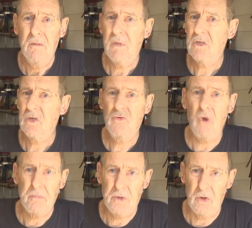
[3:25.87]
must have
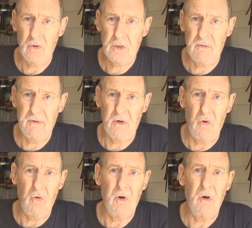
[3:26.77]
dropped it or something,
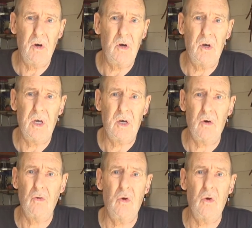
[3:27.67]
or it got